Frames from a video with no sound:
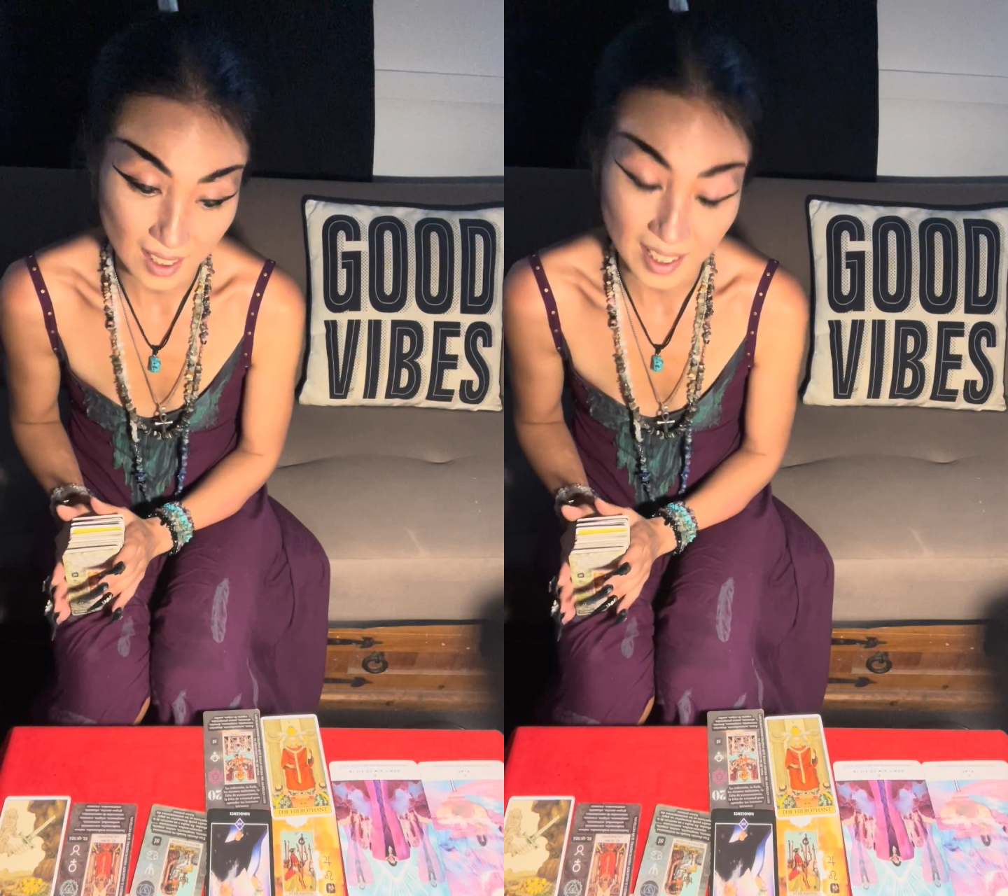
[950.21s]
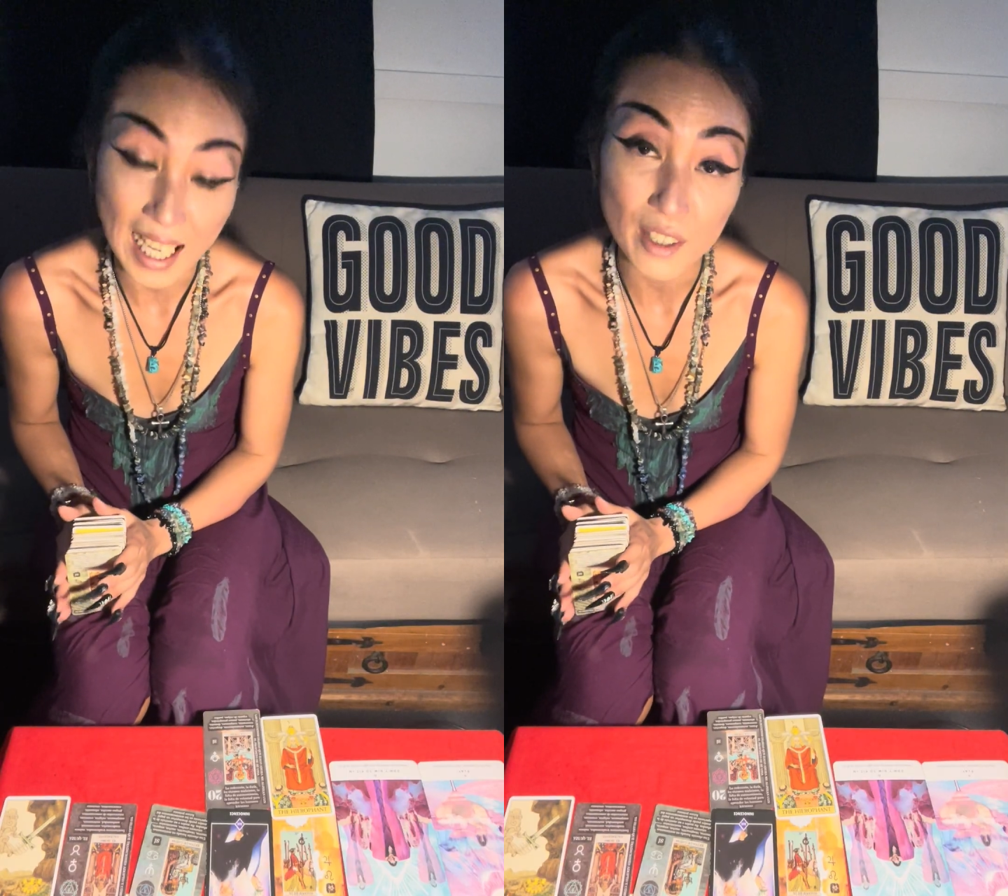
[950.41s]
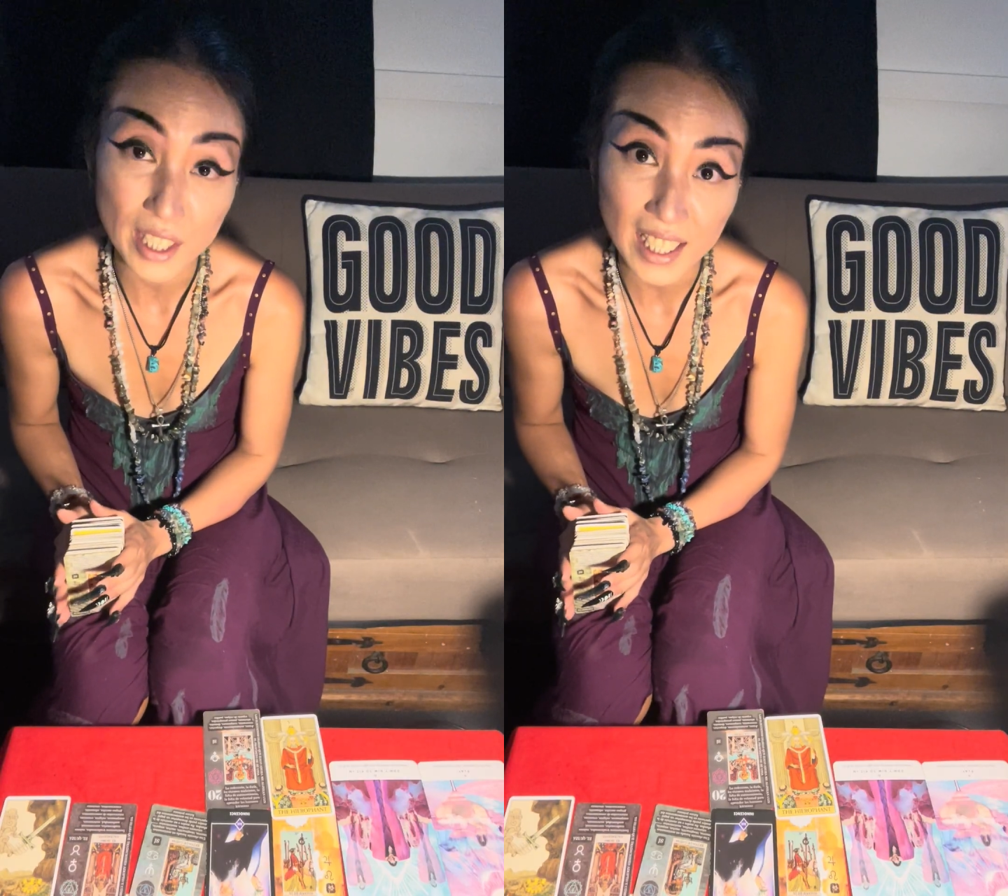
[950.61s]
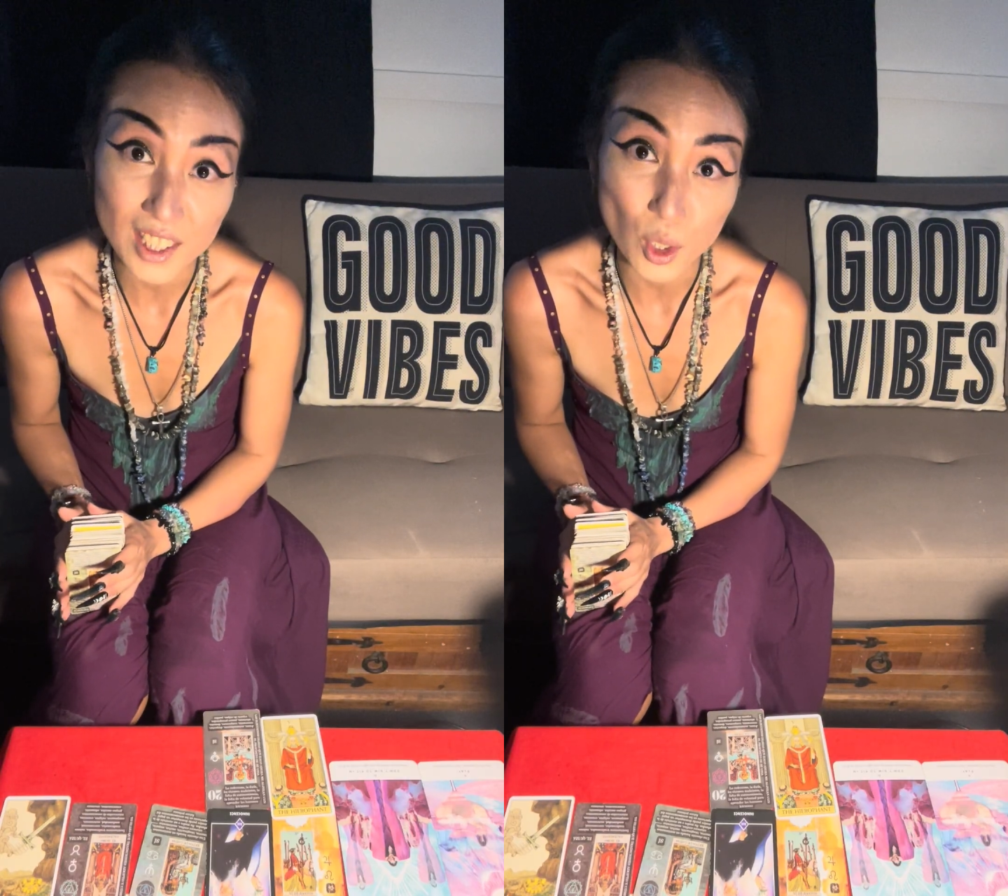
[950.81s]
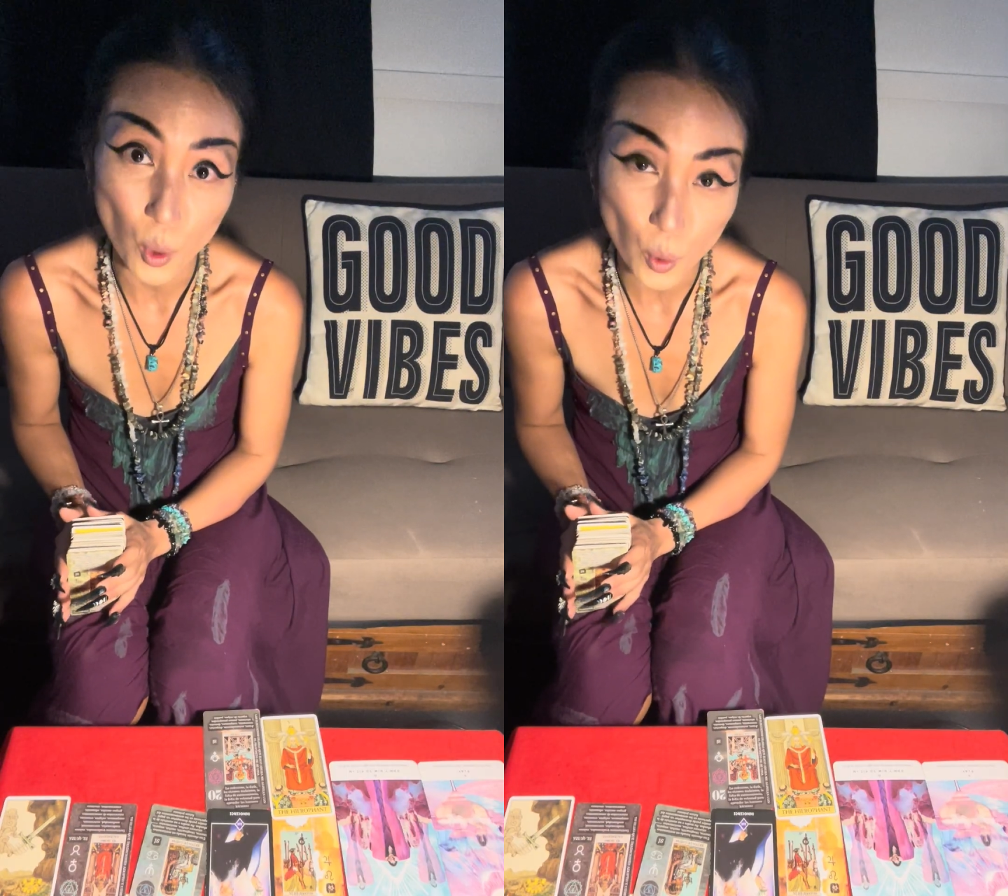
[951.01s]
sounding
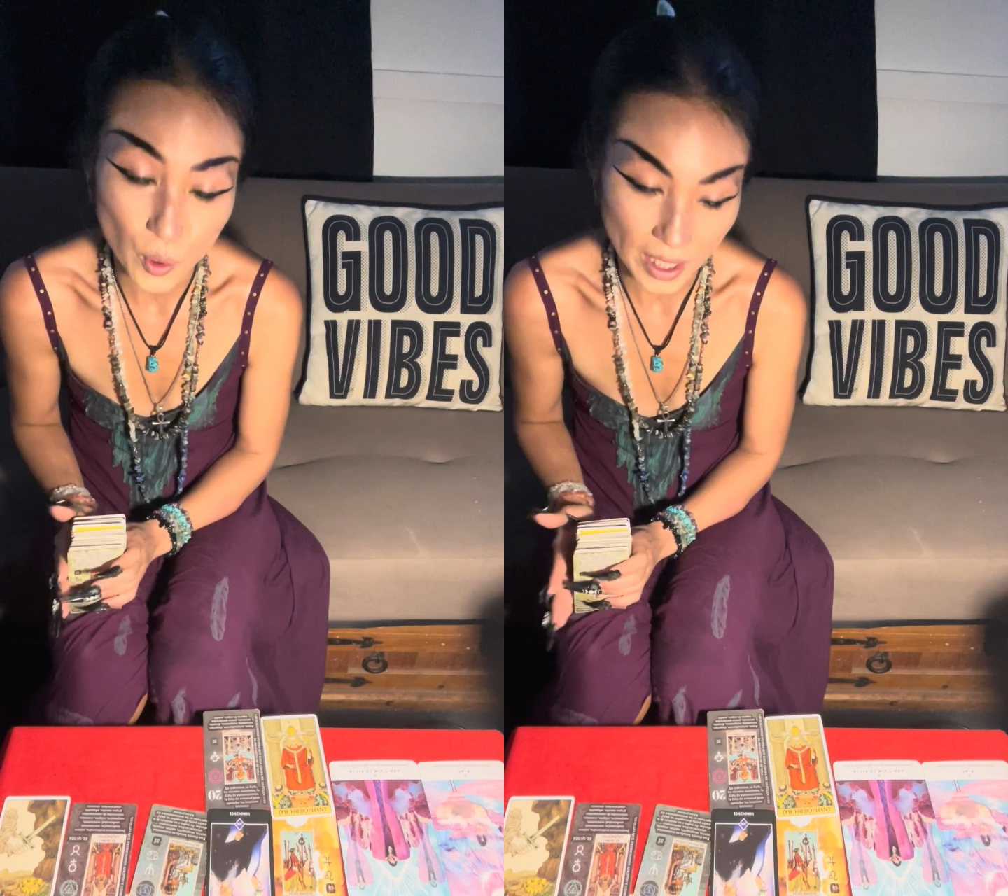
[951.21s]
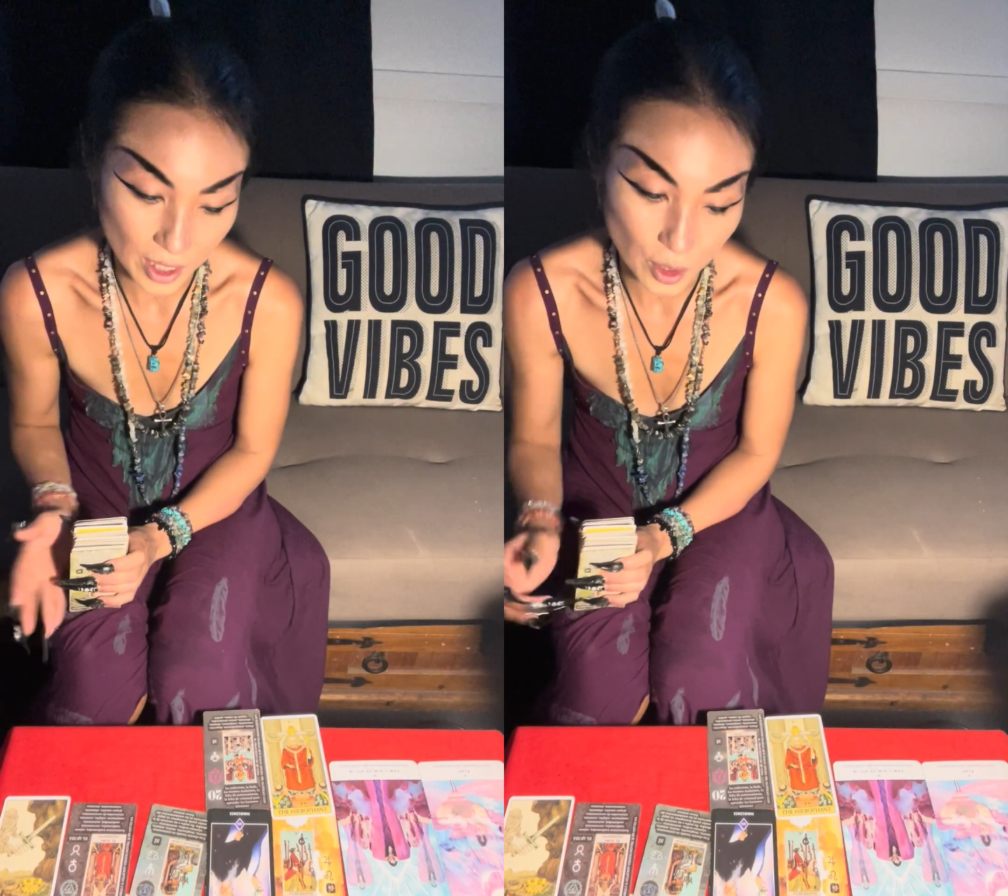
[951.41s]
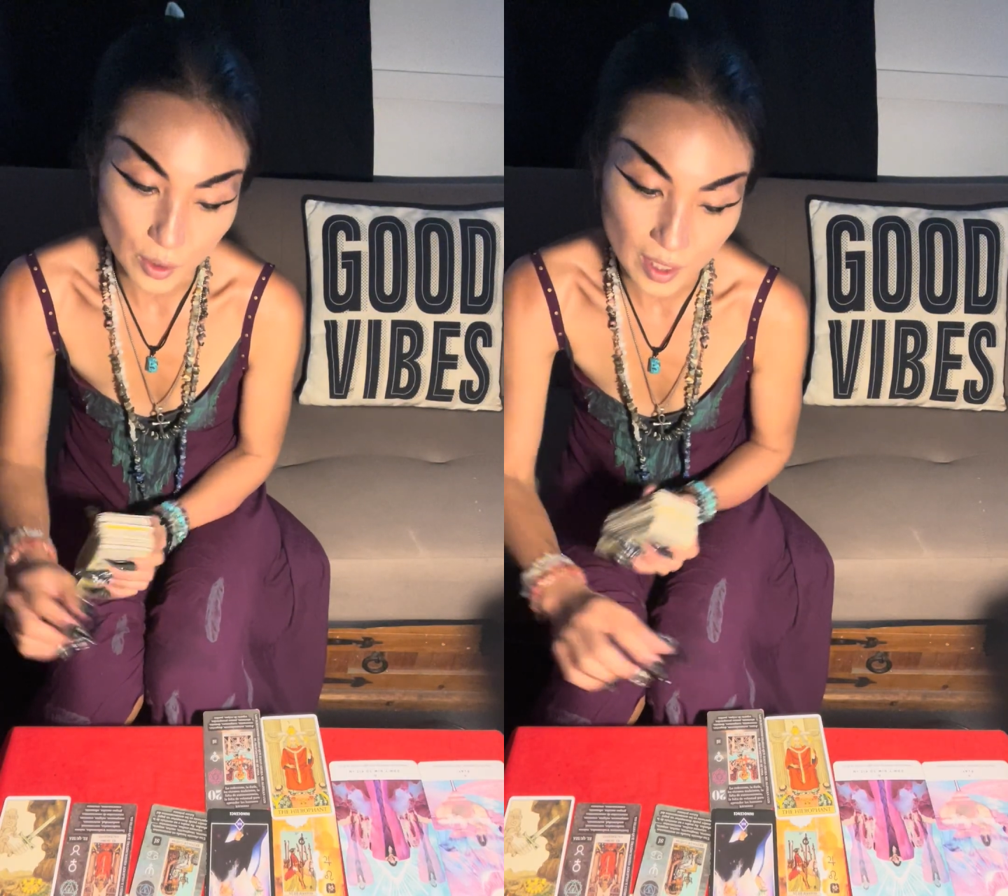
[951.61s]
its horn at you.